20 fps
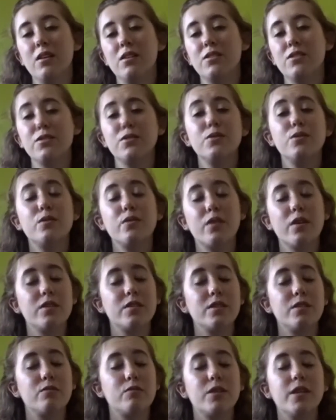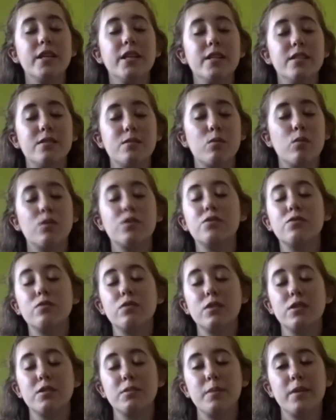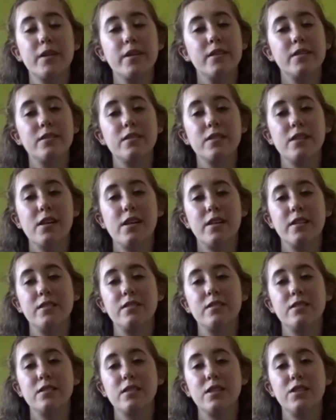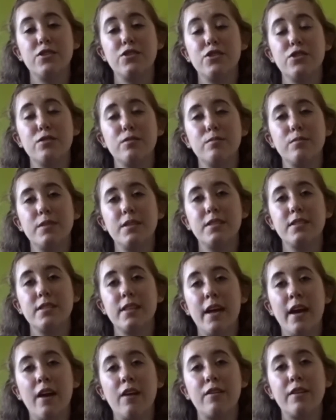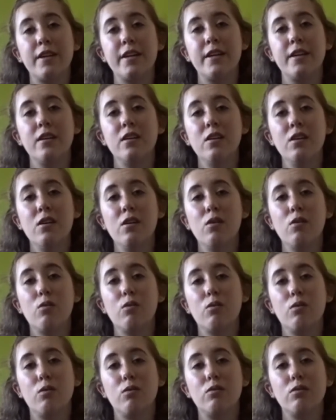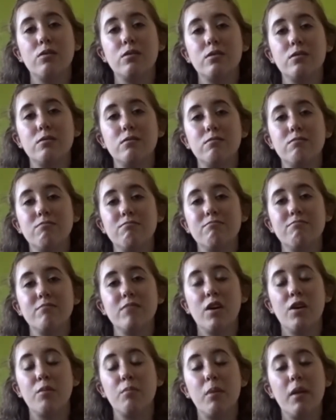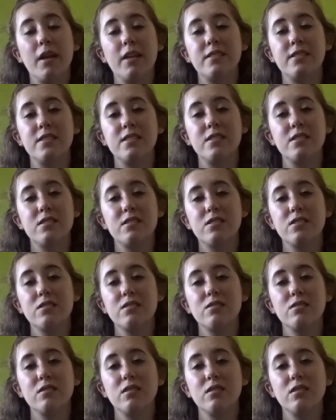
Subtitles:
So university really is a wonderful experience, and it shouldn't be scary or unpleasant